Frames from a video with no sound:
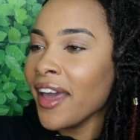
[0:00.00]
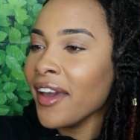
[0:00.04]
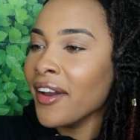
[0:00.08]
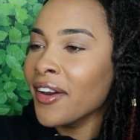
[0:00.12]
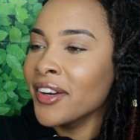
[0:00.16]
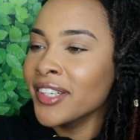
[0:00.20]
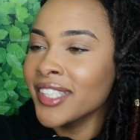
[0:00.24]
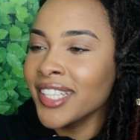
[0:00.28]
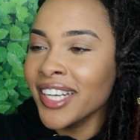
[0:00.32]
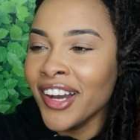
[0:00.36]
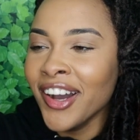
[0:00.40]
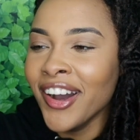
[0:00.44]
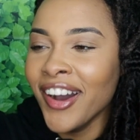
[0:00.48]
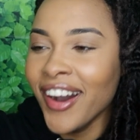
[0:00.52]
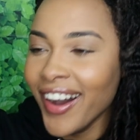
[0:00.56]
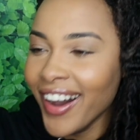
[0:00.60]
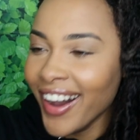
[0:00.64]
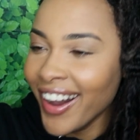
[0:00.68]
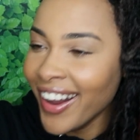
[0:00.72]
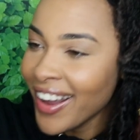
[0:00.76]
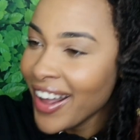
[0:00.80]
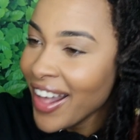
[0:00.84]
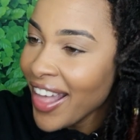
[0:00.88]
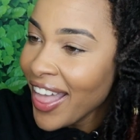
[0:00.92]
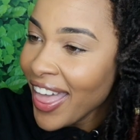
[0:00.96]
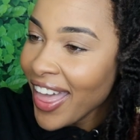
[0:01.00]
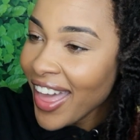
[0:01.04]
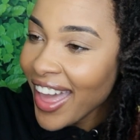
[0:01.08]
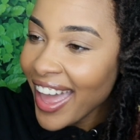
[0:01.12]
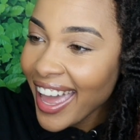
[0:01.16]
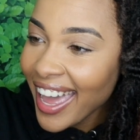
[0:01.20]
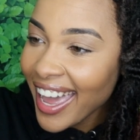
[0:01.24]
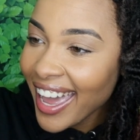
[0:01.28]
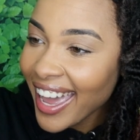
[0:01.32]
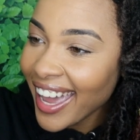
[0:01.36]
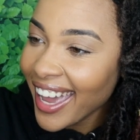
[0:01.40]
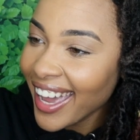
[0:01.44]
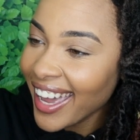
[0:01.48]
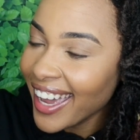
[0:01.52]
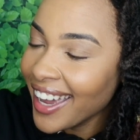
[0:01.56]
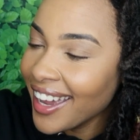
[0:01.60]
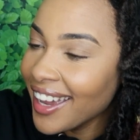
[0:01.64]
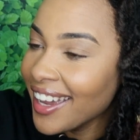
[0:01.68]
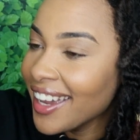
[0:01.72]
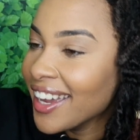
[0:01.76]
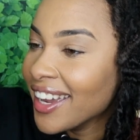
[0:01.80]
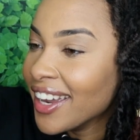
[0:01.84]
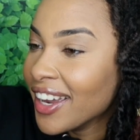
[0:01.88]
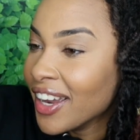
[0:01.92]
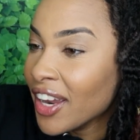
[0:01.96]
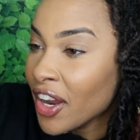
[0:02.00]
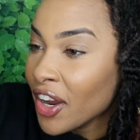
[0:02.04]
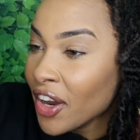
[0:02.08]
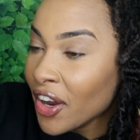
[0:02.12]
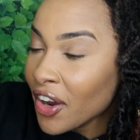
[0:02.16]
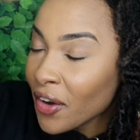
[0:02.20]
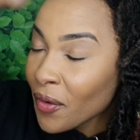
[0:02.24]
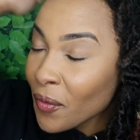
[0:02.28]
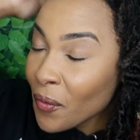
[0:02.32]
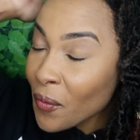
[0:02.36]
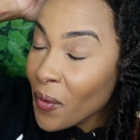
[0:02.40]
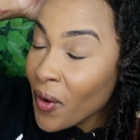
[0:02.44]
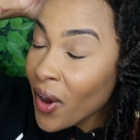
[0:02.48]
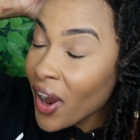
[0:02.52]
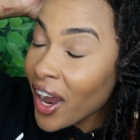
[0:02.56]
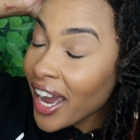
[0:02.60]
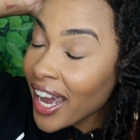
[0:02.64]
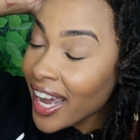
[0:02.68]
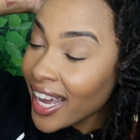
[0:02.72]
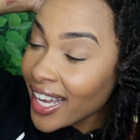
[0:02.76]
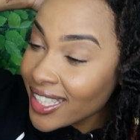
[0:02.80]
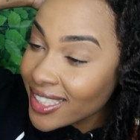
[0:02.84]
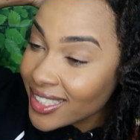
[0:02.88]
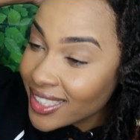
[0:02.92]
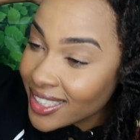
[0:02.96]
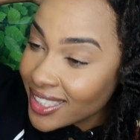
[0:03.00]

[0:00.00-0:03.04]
hell no. Hey, what?